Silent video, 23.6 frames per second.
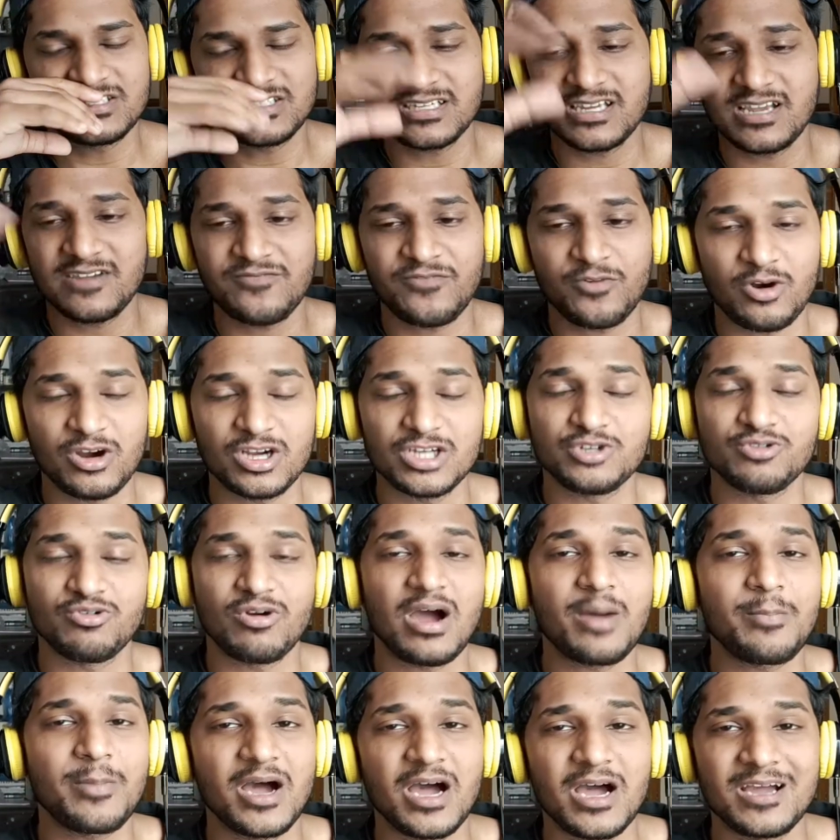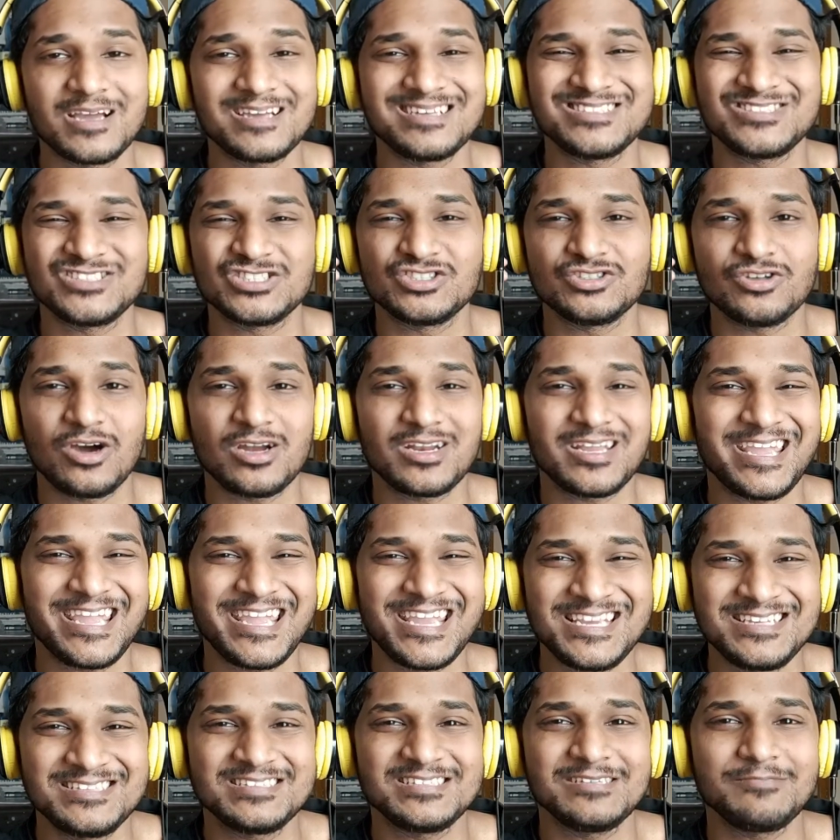singing for a drama is not
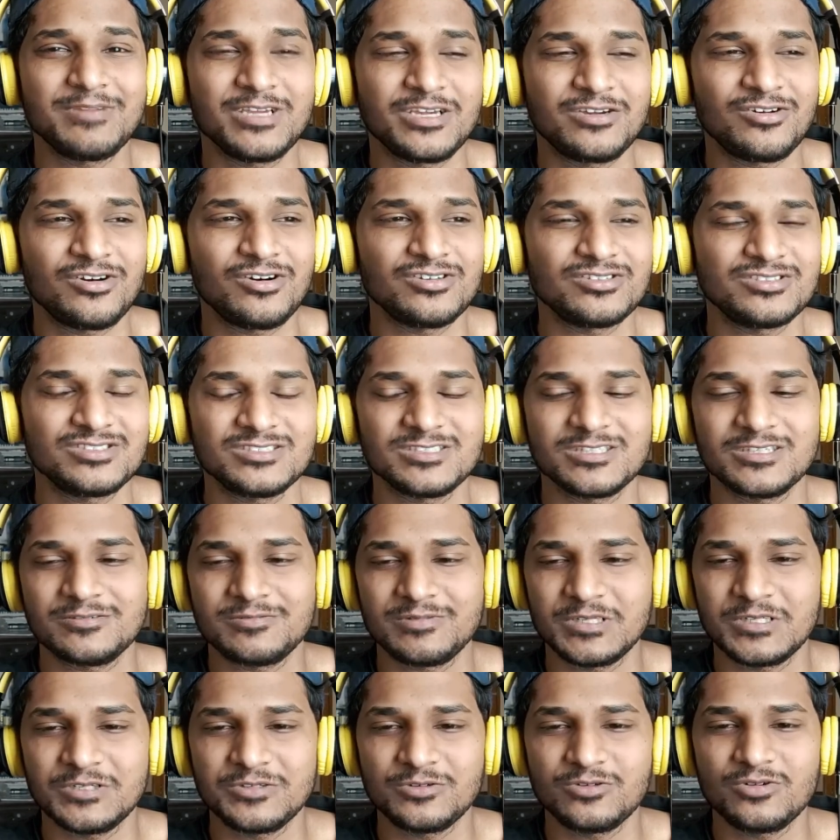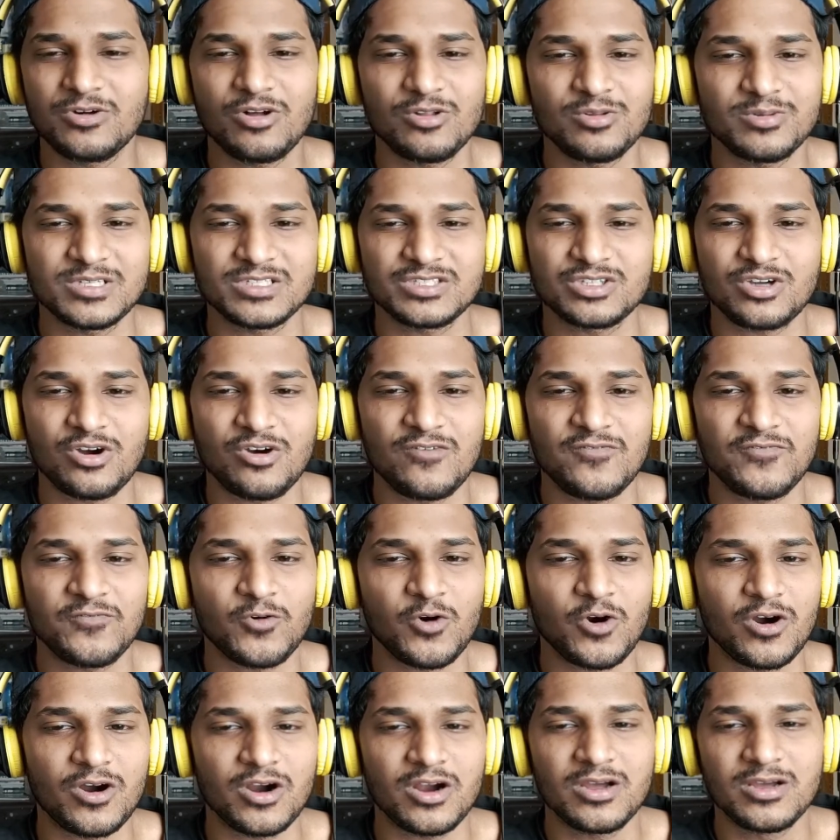easy because you always go
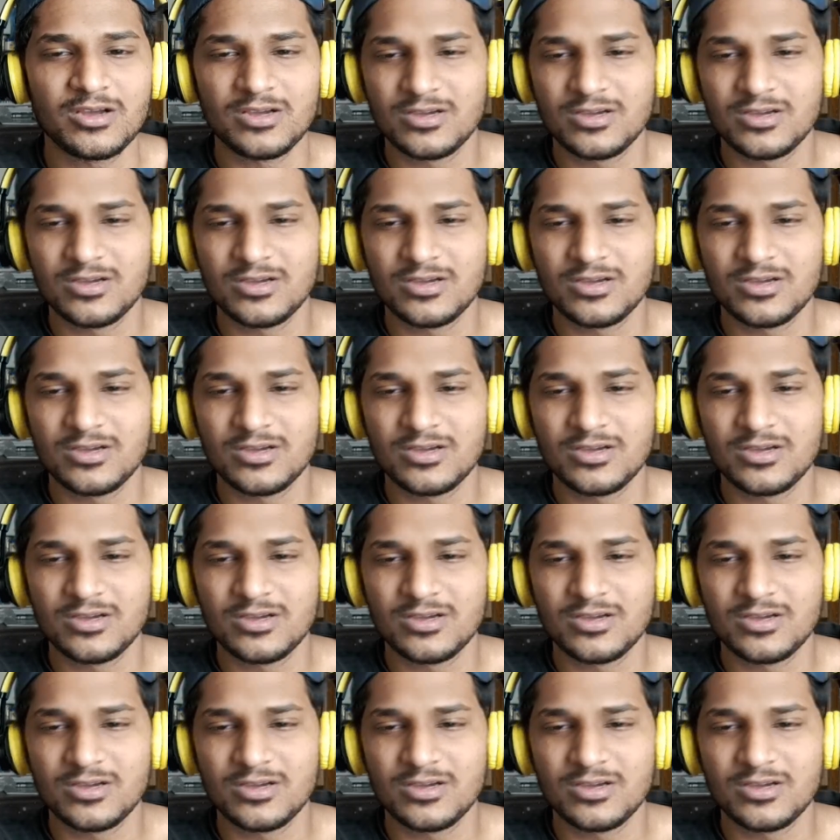for